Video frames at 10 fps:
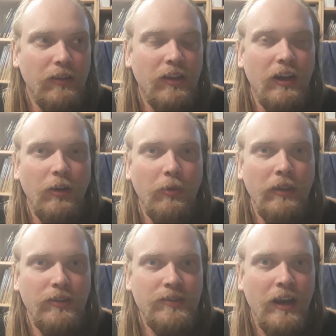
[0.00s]
Carl
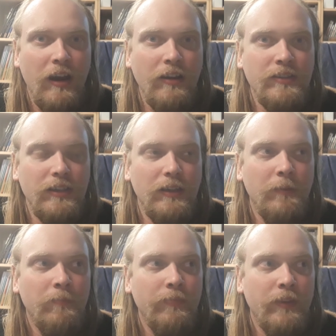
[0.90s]
Weathers' character,
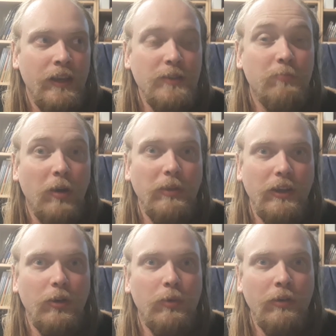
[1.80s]
he's probably
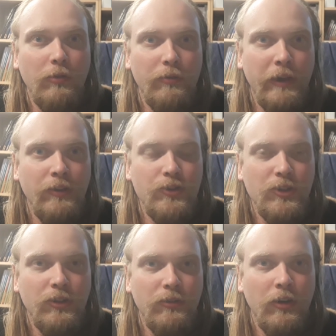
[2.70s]
going to want revenge
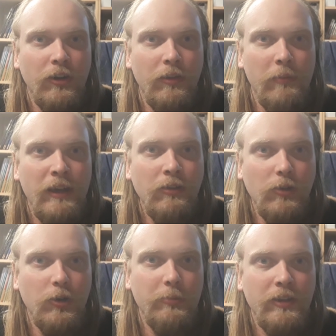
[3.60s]
on the
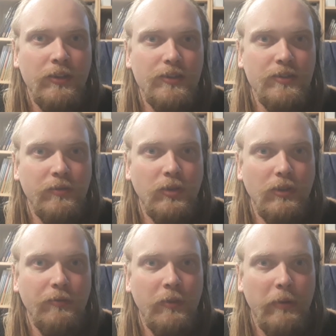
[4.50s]
Mandalore because of all
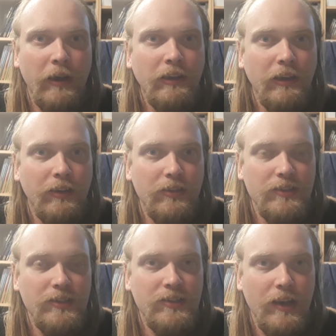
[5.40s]
of the bounty hunters
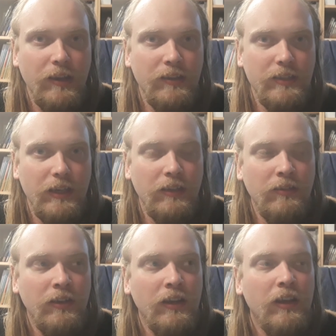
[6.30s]
he's taken down.
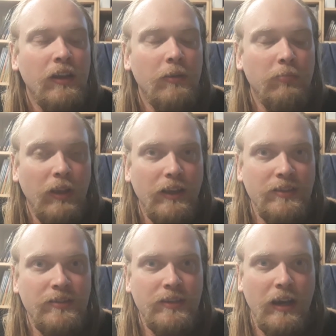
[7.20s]

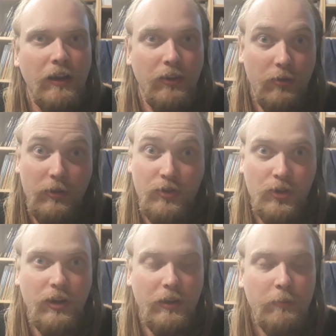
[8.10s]
Plus, he
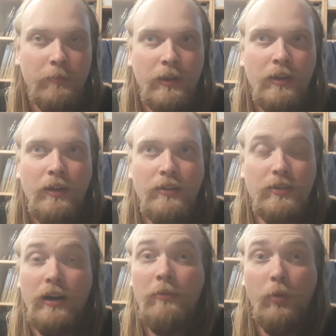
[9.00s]
shot him. So
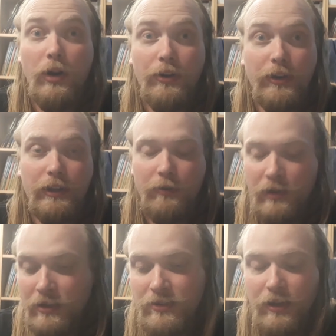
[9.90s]
I'm wondering if
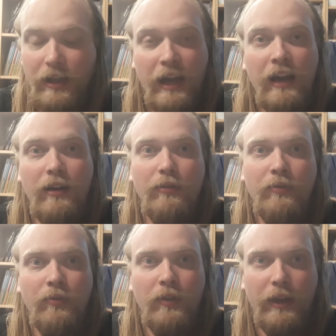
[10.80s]
he's going to
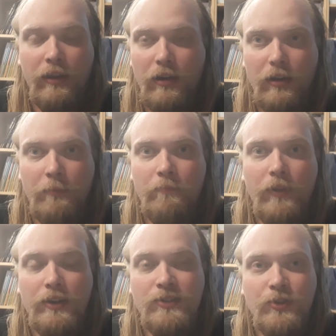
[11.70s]
have like a
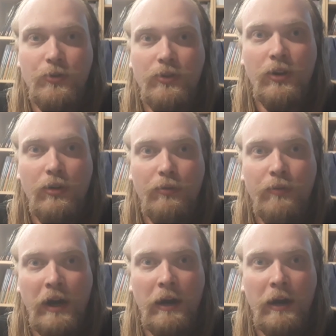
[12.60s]
suit of